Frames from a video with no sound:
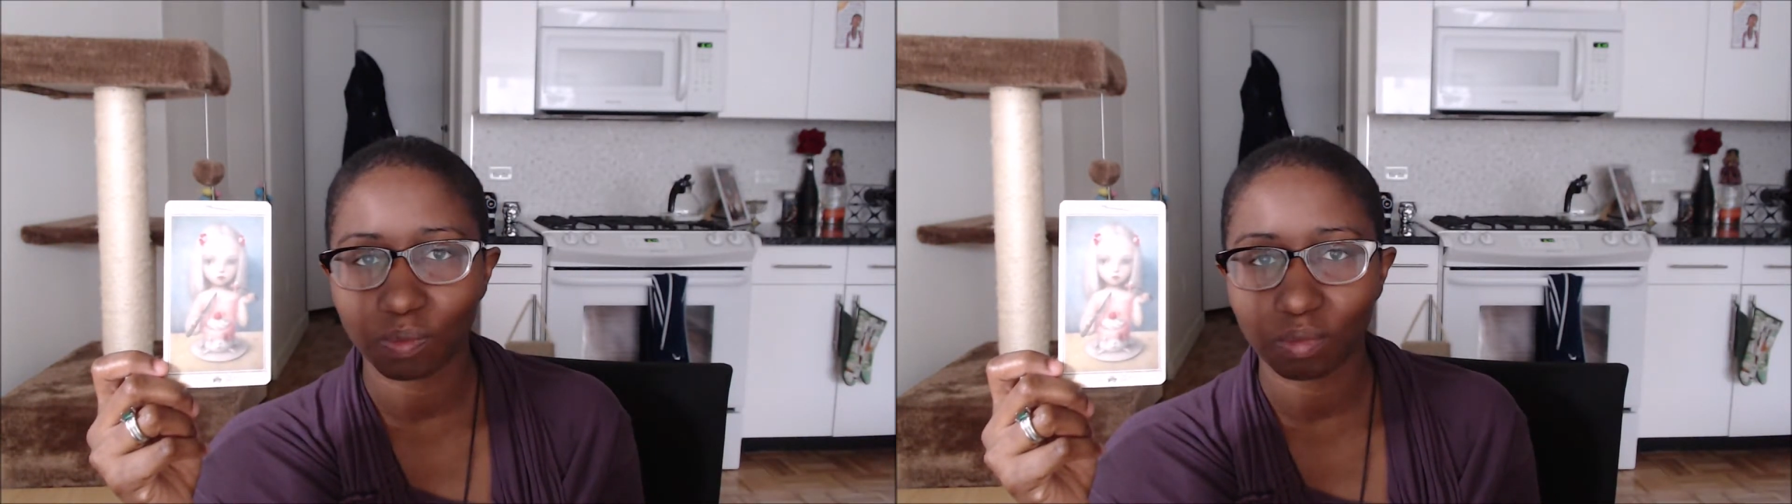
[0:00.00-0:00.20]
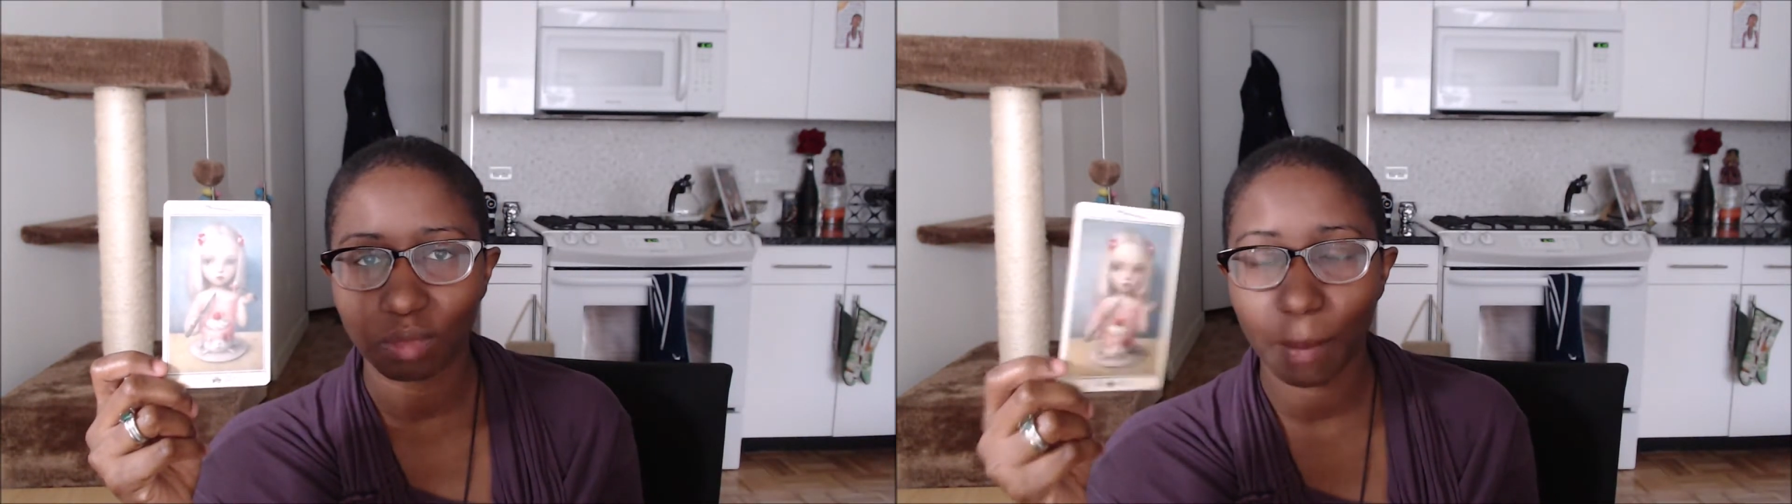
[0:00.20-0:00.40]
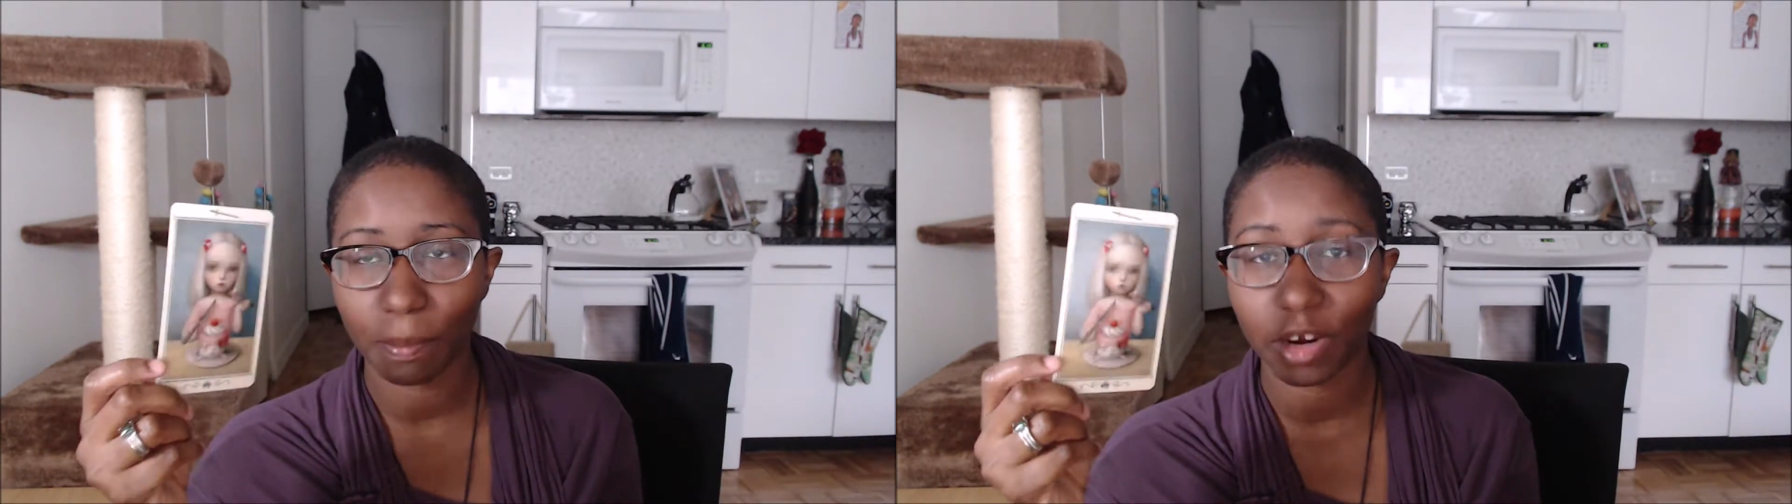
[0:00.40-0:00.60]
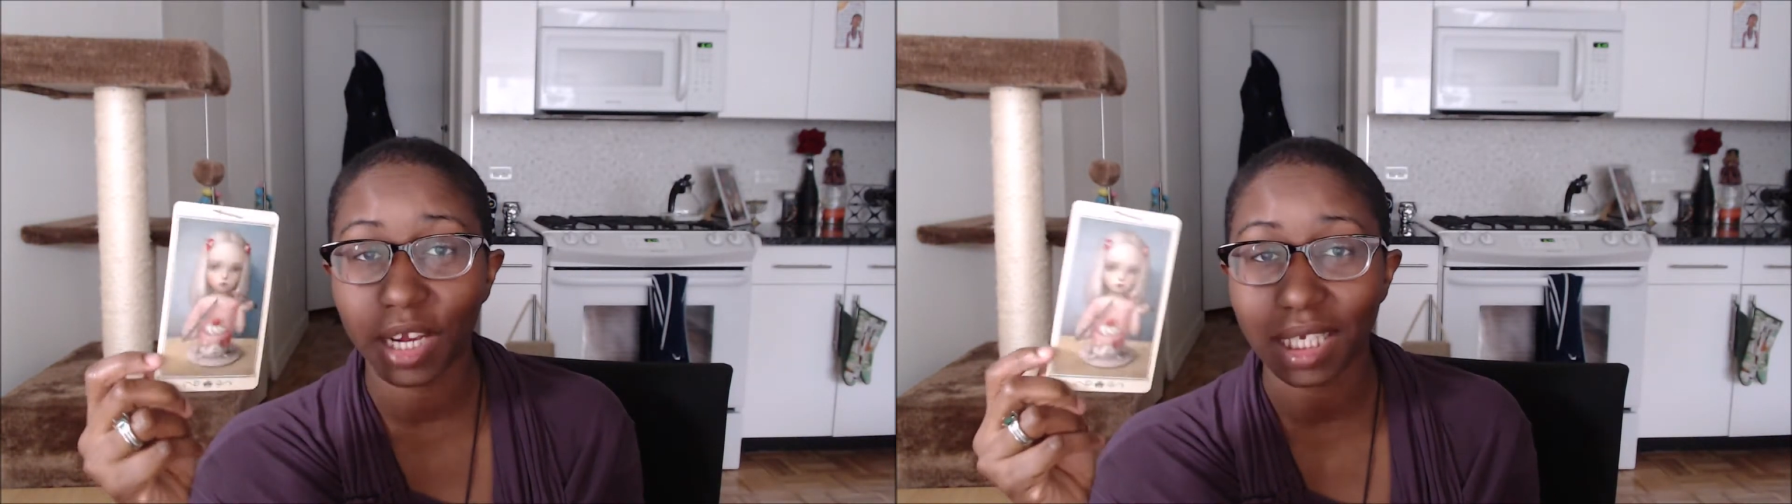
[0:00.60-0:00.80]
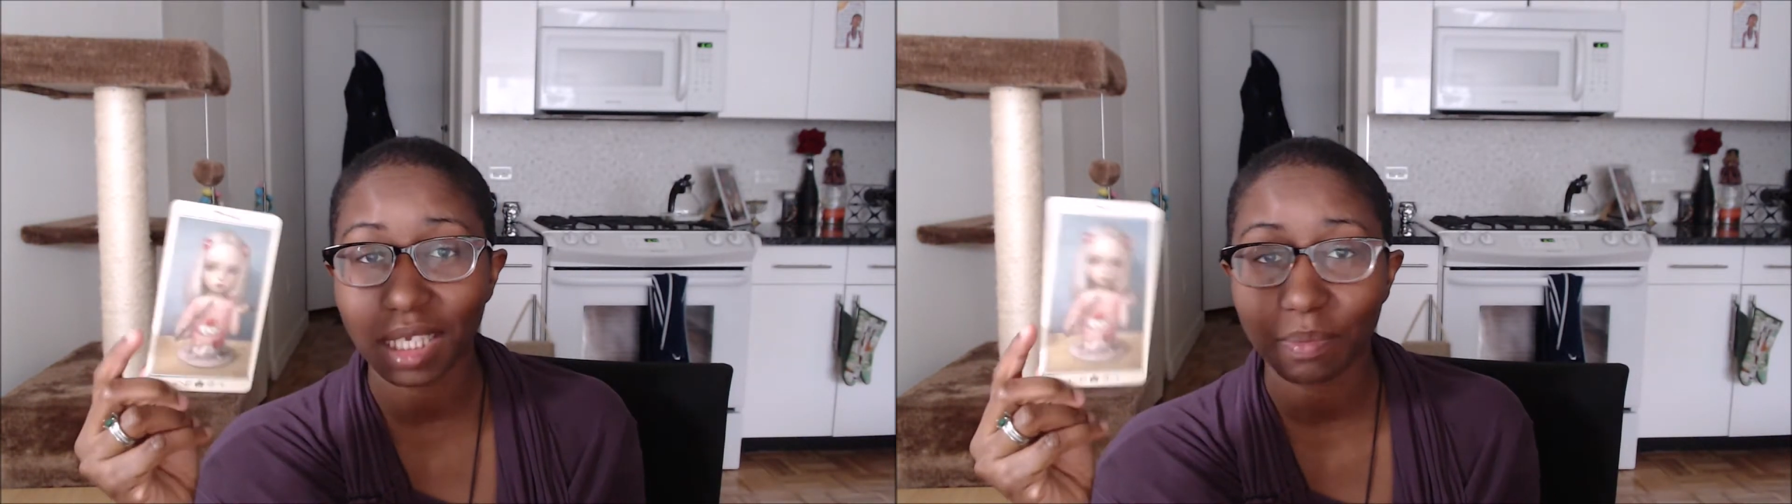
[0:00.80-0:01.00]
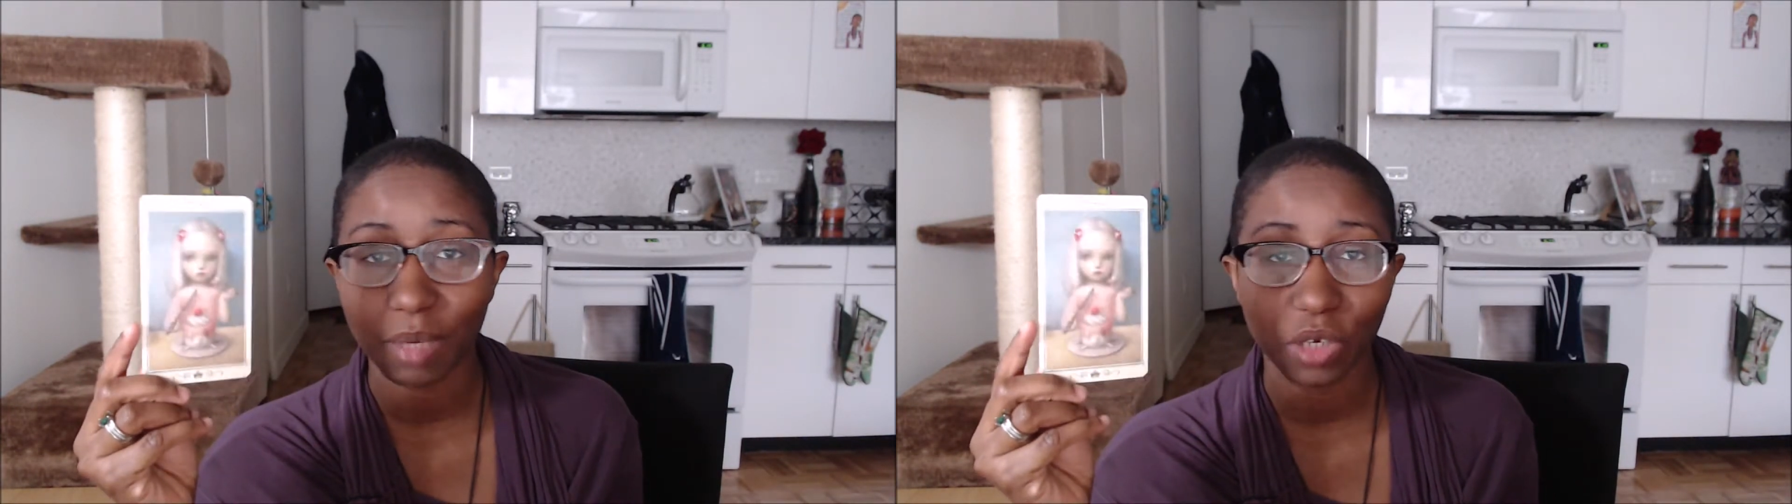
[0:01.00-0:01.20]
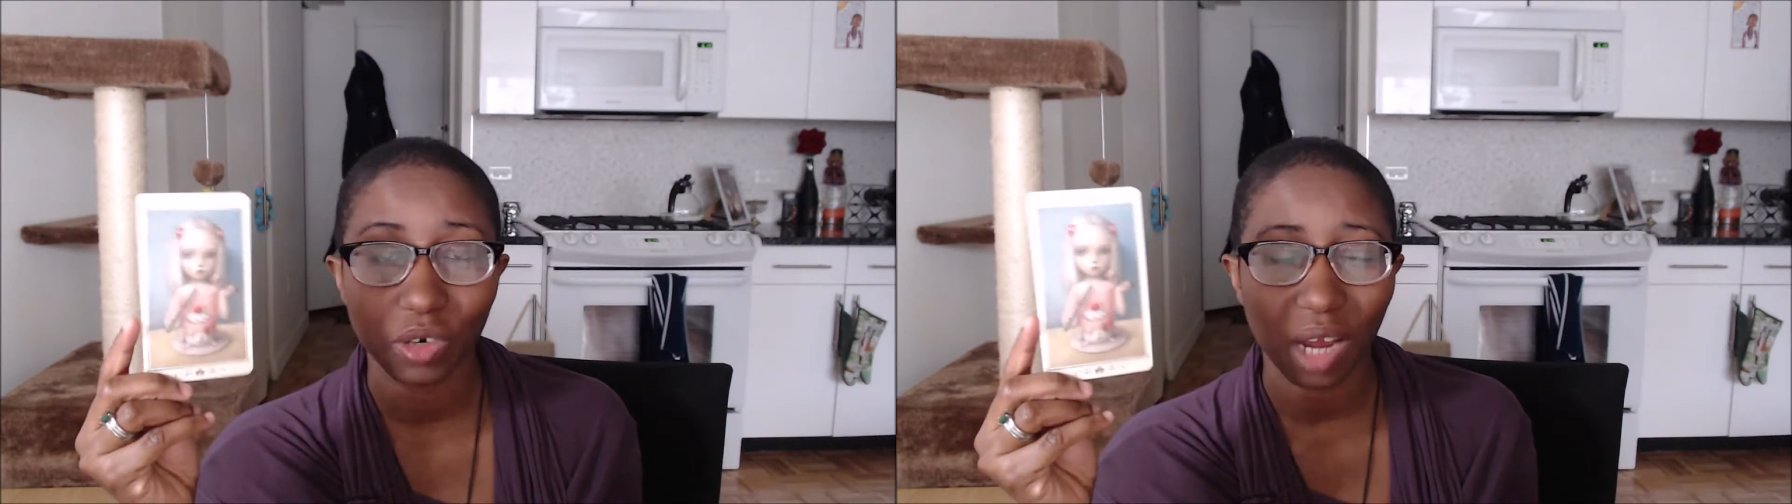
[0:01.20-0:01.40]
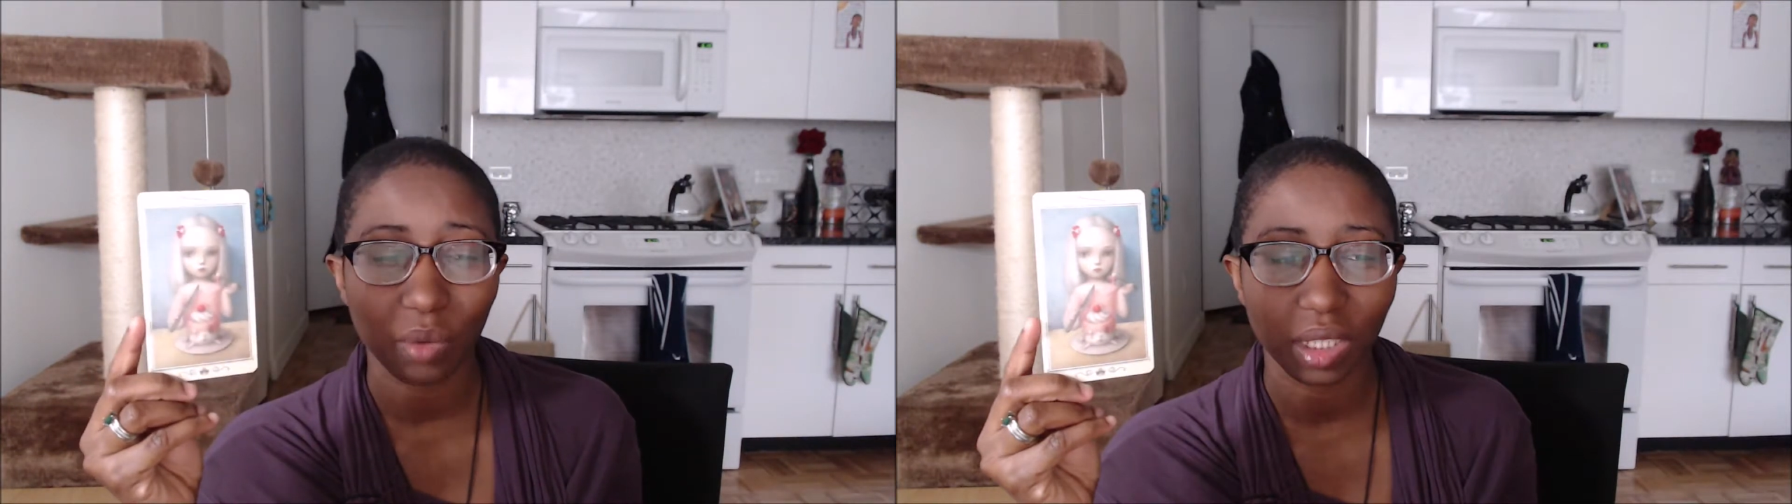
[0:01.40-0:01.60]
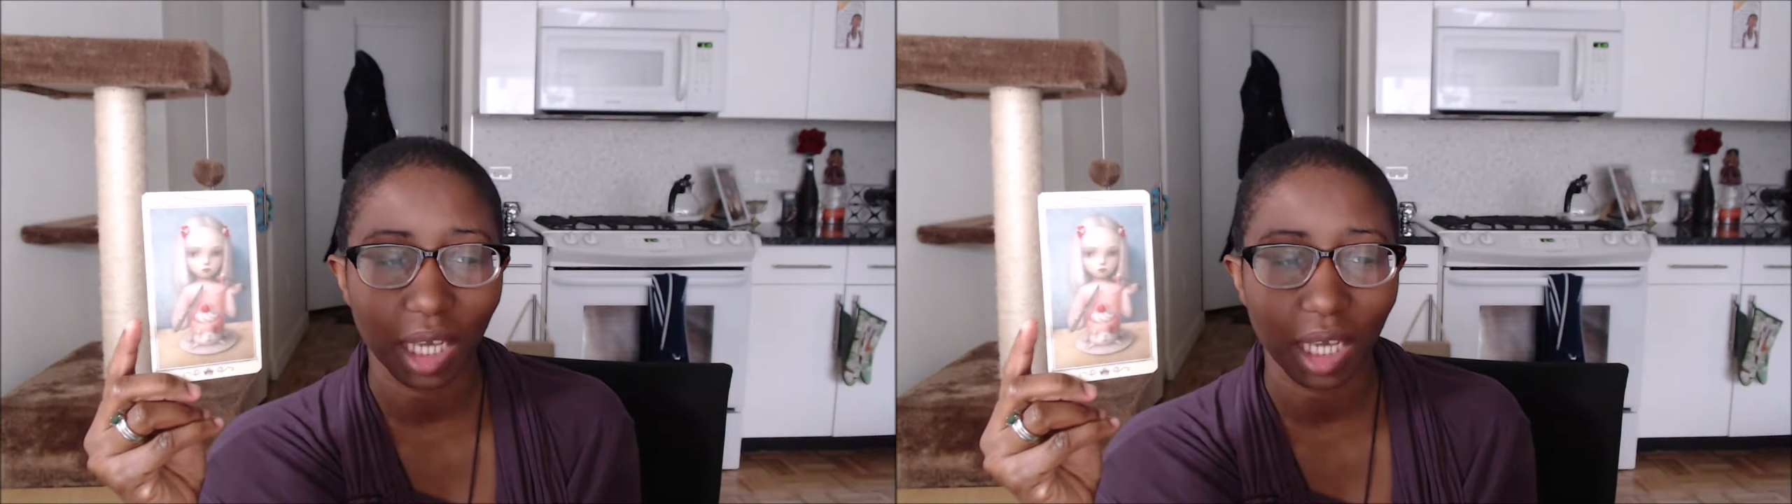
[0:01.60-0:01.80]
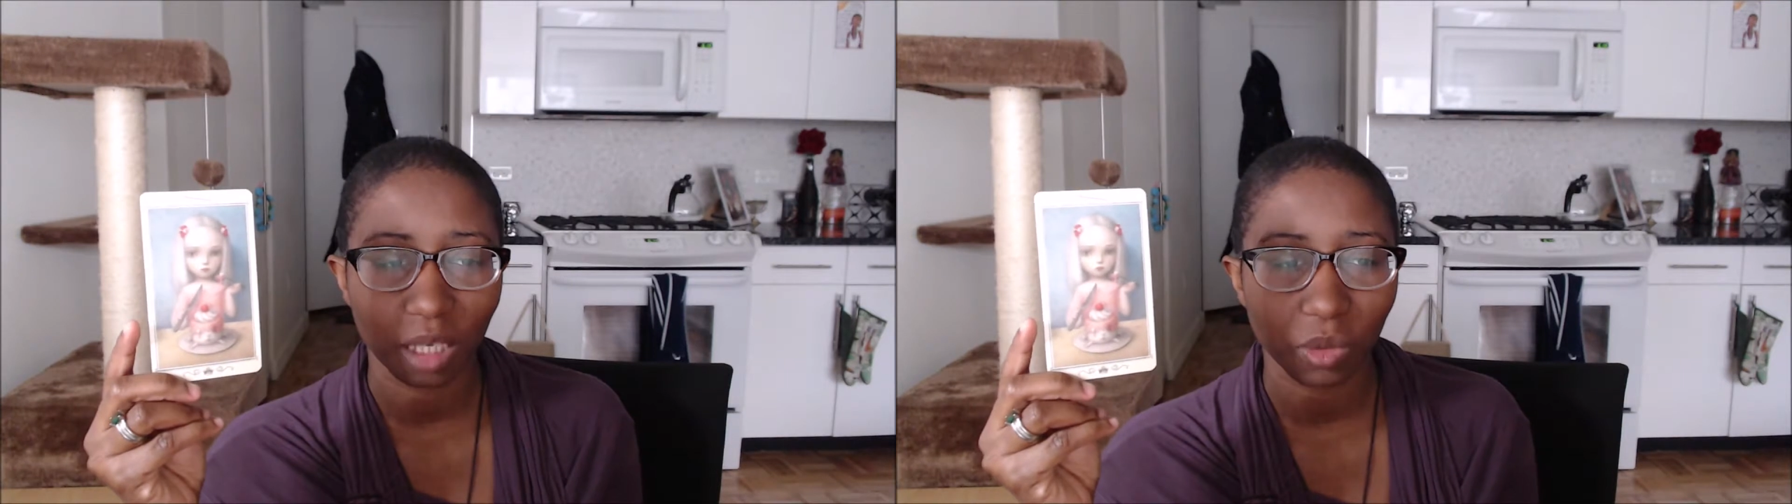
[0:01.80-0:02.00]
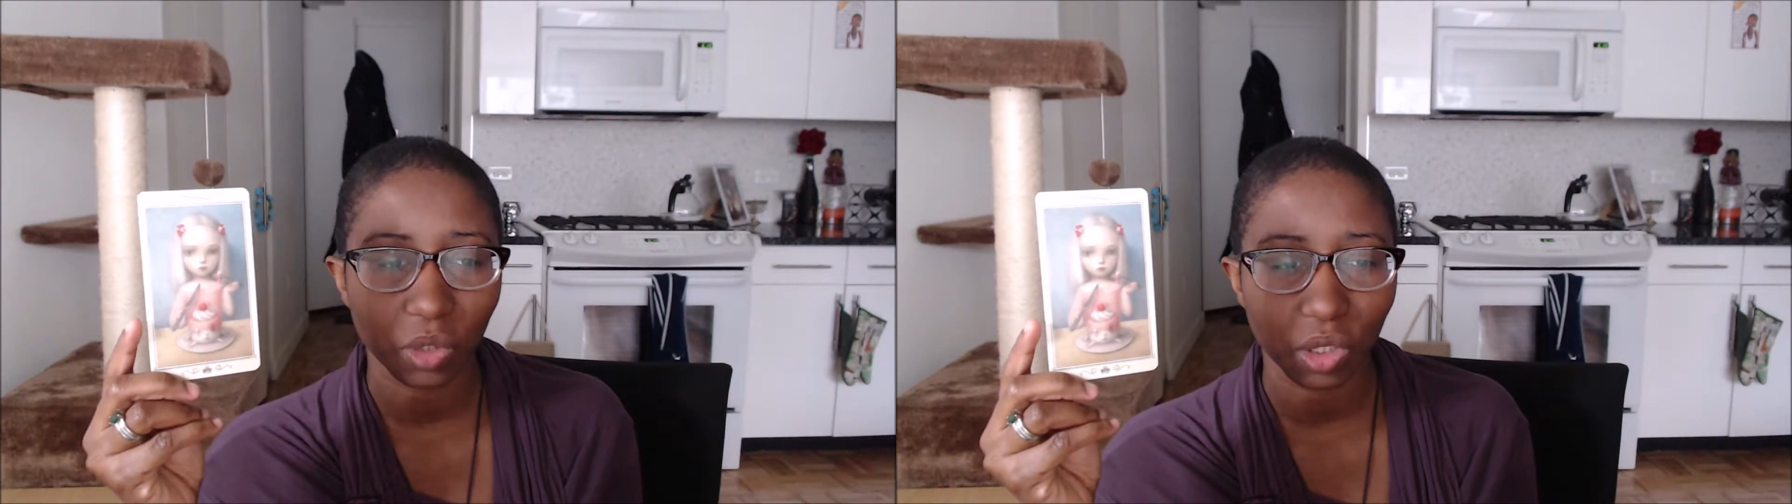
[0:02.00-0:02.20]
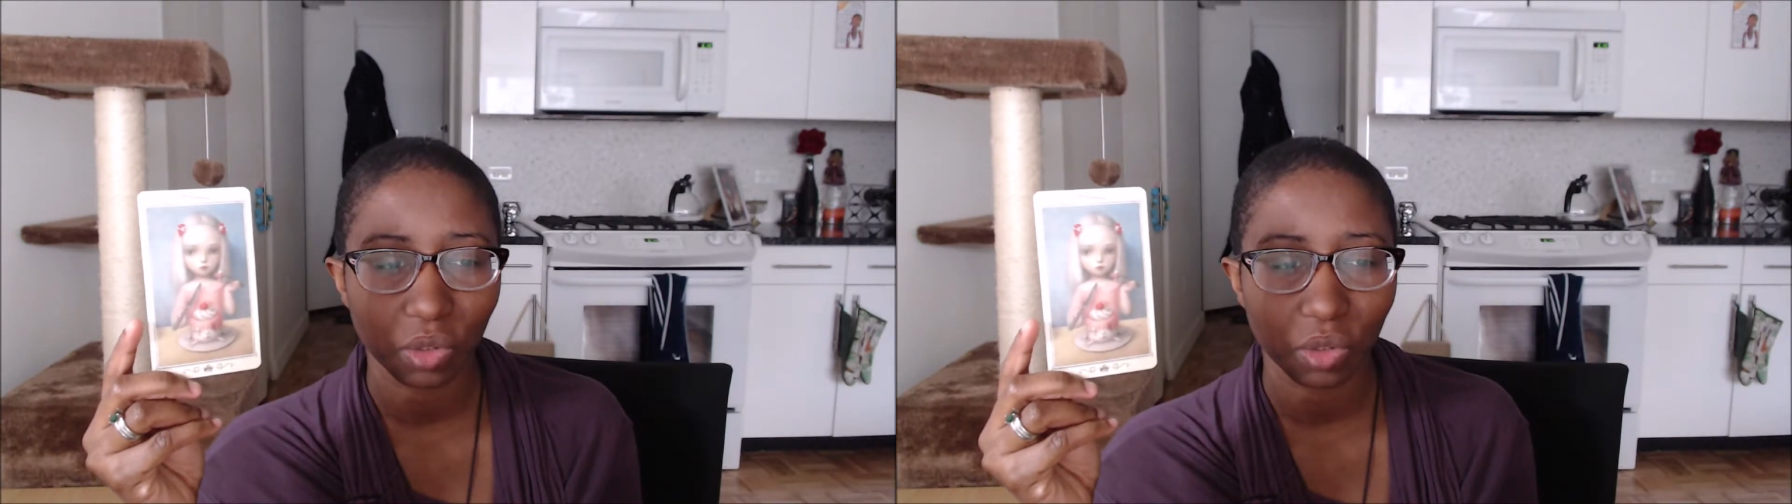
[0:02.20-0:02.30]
embrace, but you're not really able to.